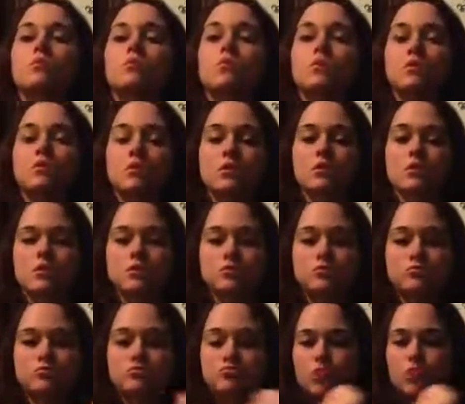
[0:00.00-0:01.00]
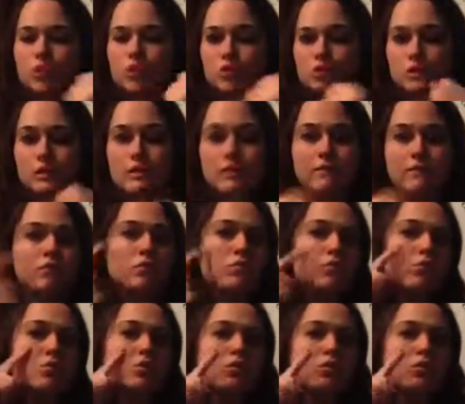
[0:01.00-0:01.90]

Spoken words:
model. Okay? Thank you.